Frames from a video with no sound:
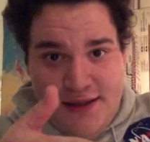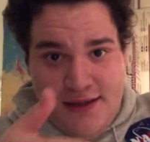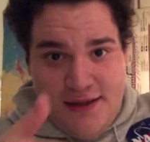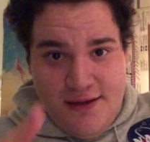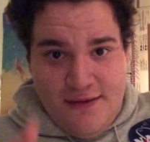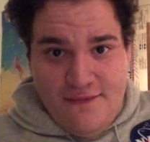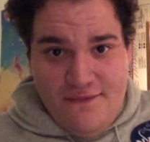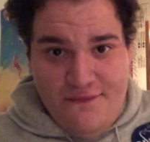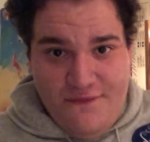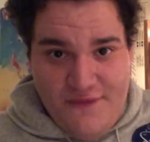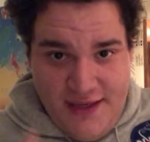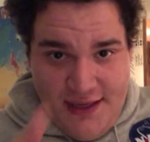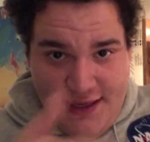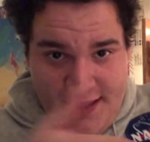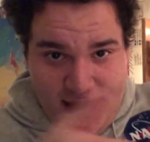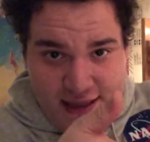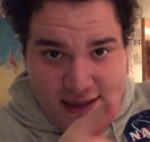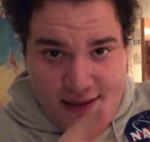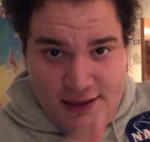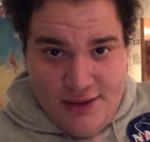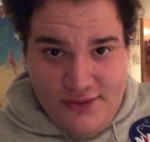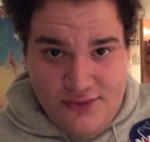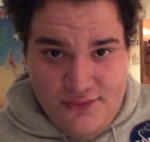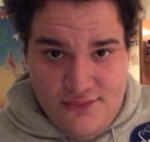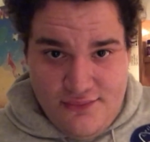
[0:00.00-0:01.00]
fit
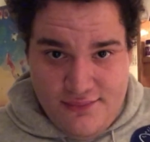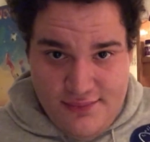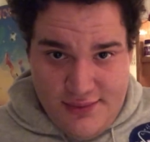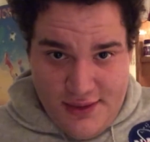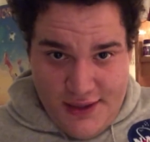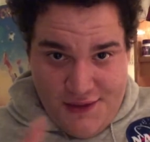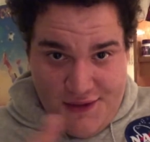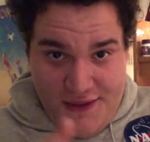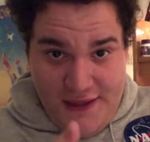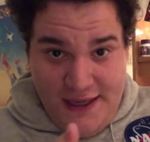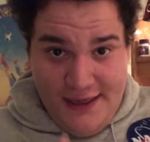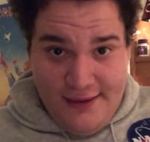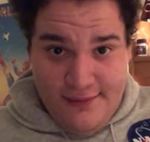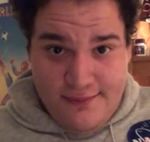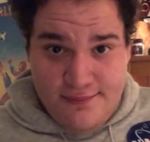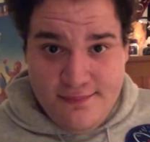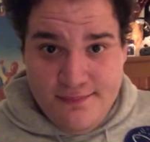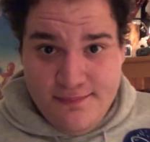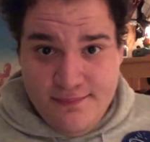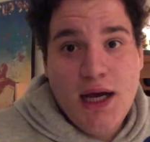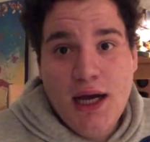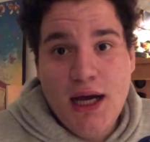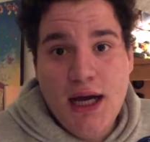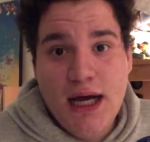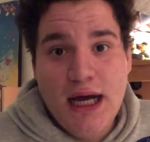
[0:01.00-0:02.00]
into a thing.
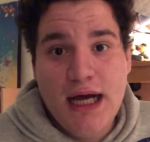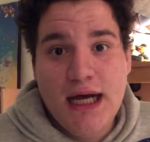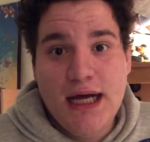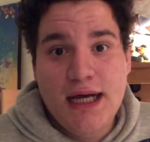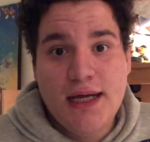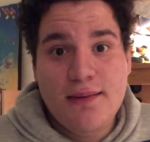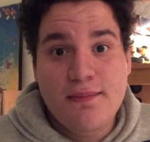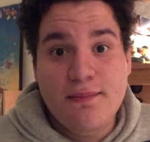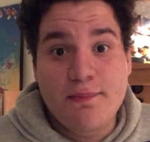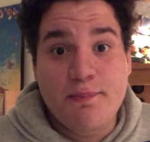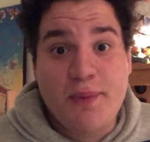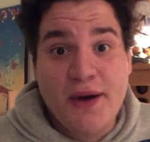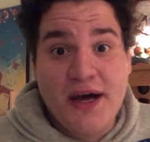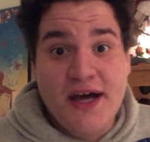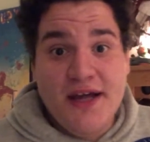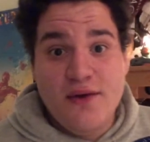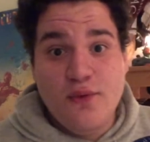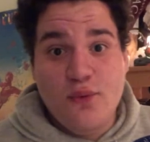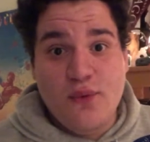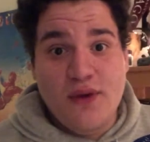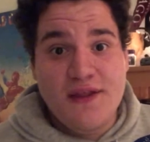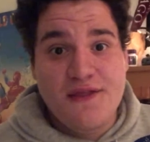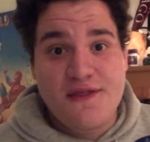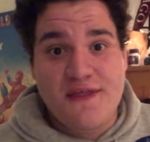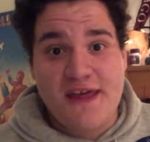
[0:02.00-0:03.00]
But
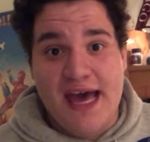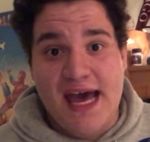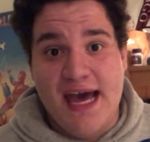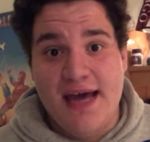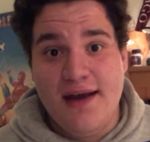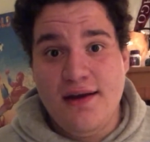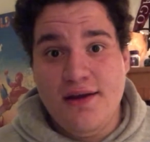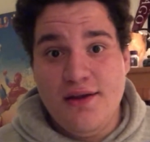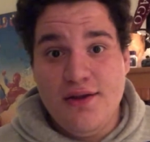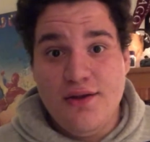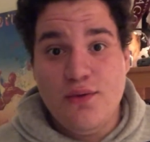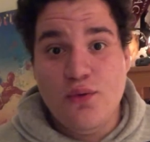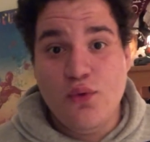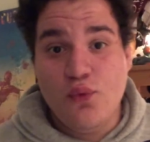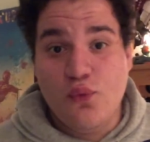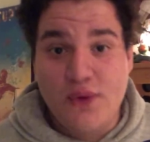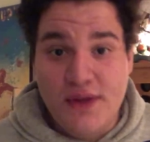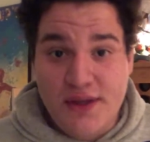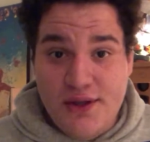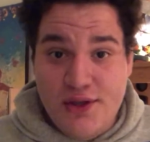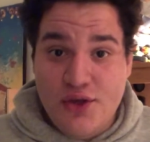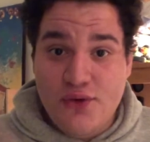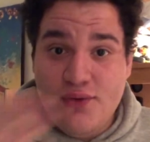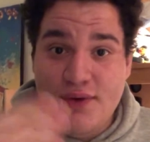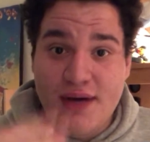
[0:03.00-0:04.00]
with that,
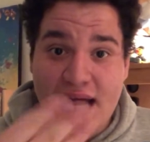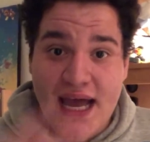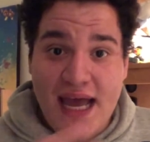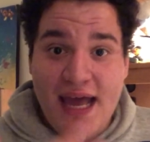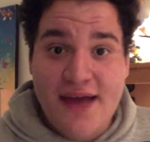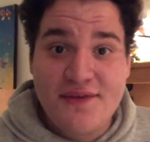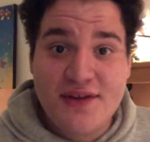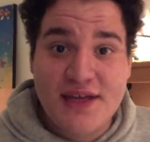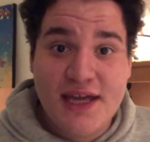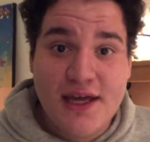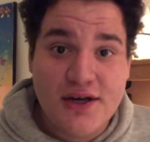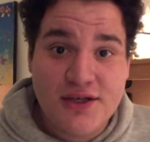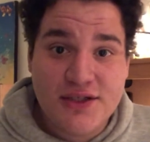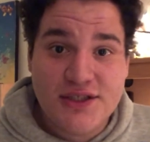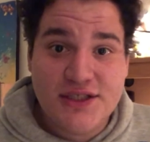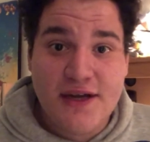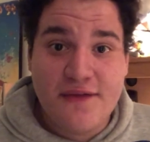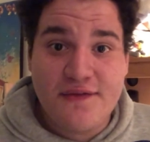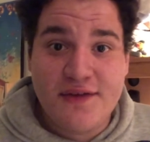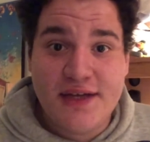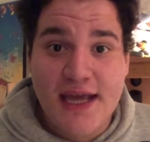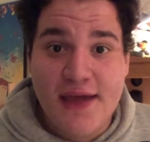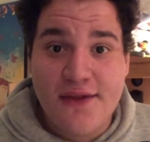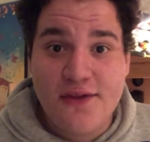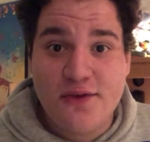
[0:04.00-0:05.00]
you and I have to get our stuff
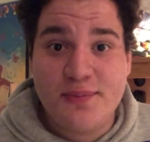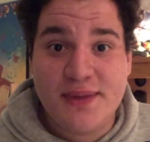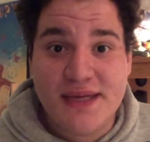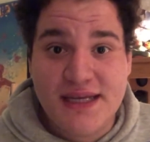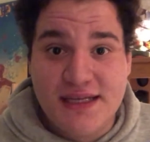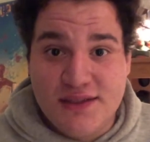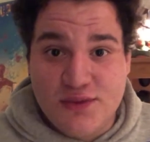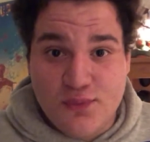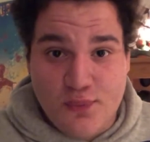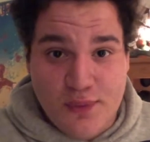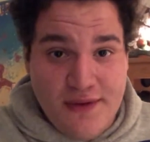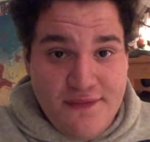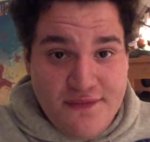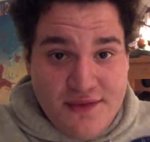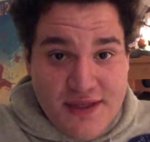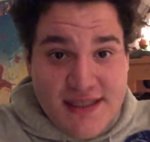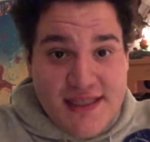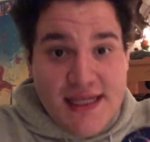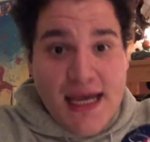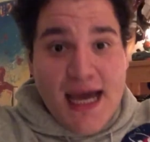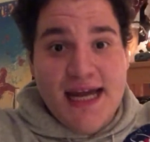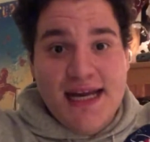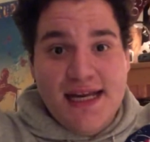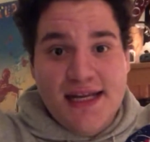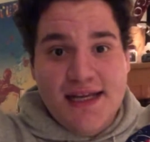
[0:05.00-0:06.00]
together because we've
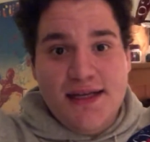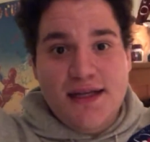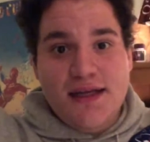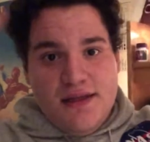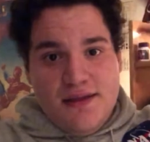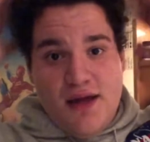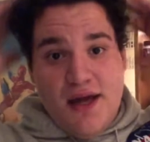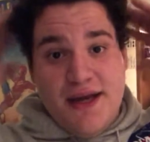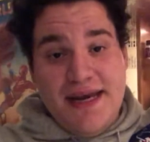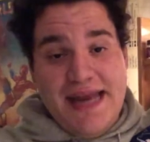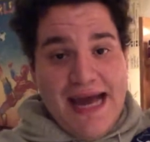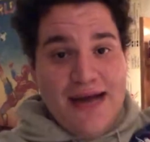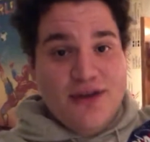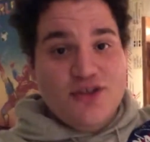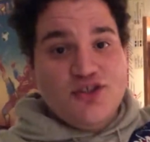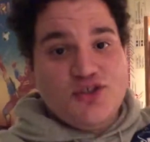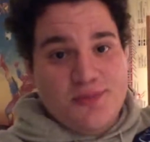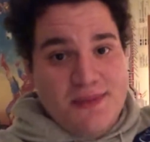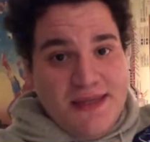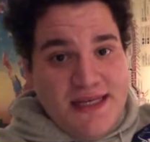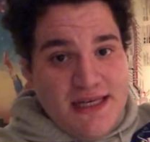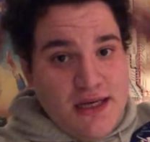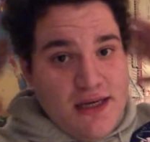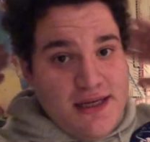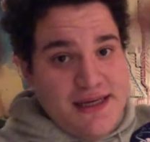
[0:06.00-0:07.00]
decided,
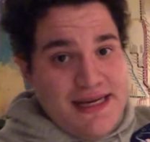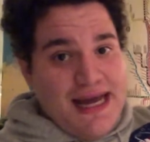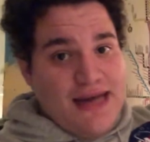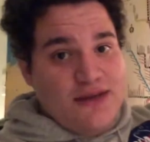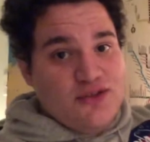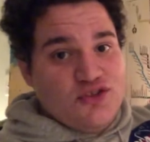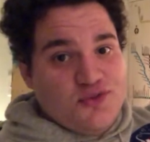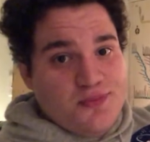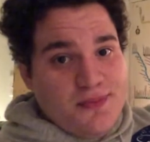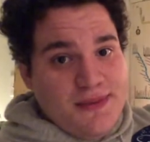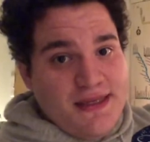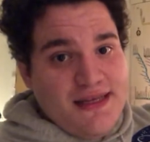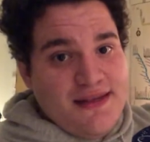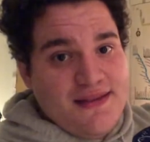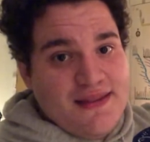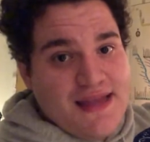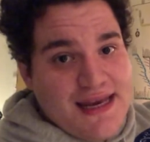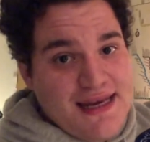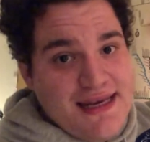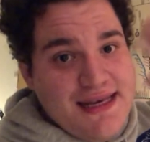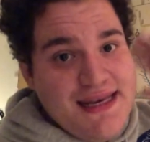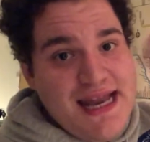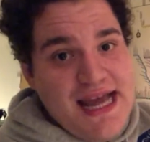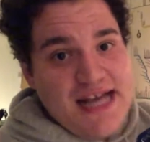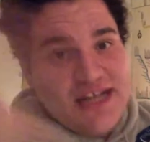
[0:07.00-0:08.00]
announcement, that
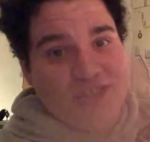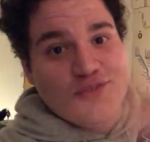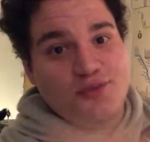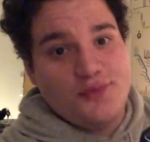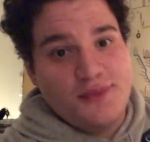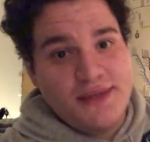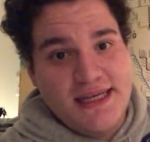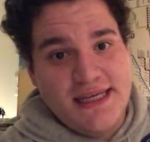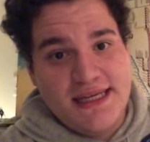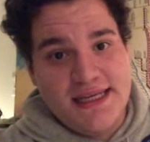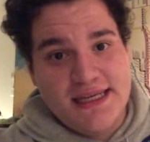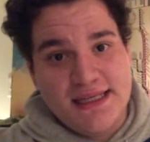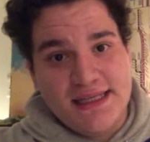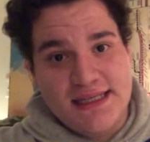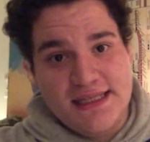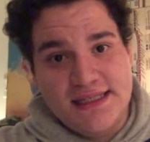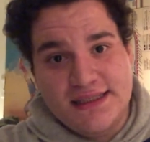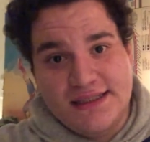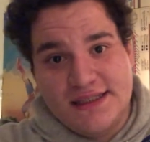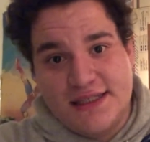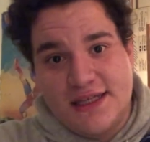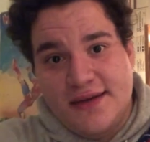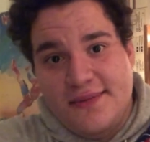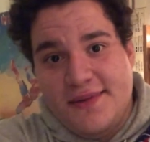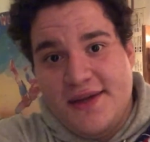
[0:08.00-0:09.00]
next week is
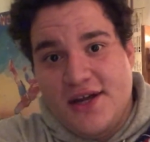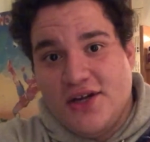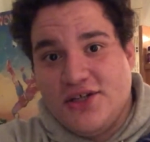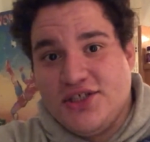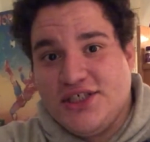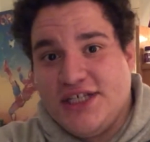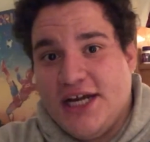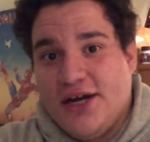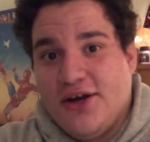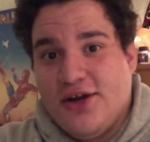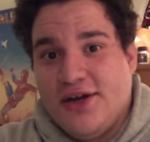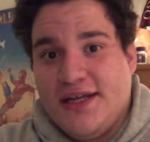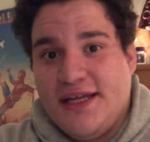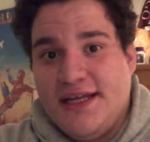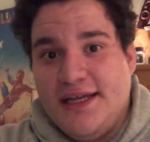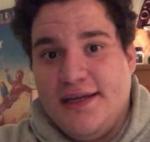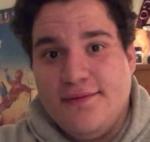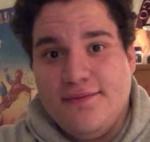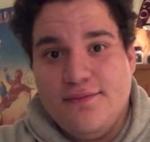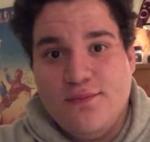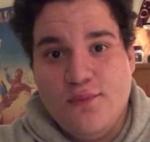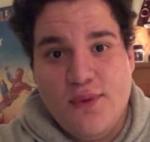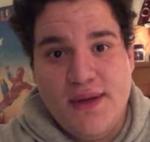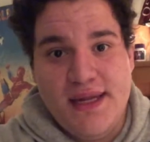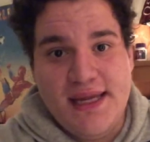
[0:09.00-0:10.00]
going to be our charity
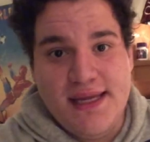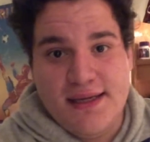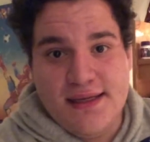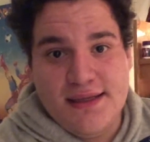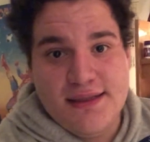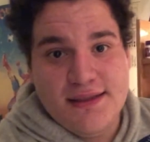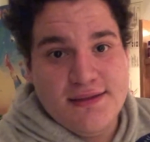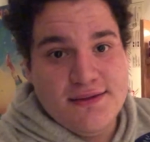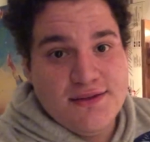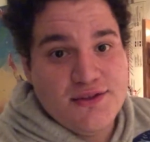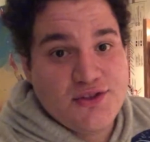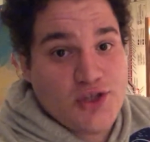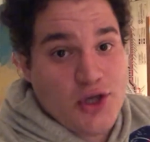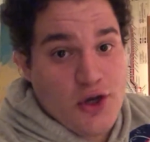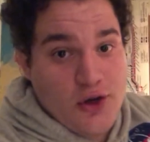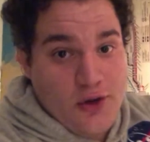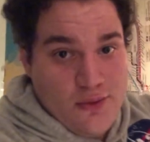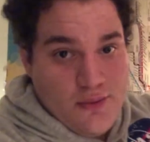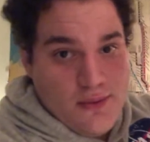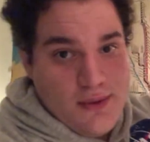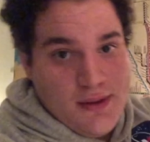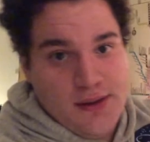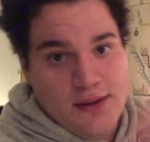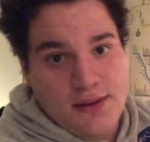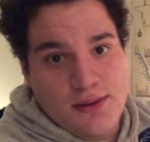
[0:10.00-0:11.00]
week.
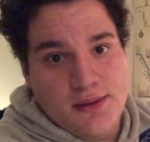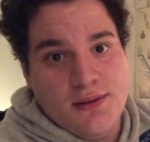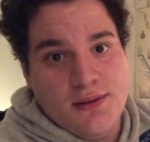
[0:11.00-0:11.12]
So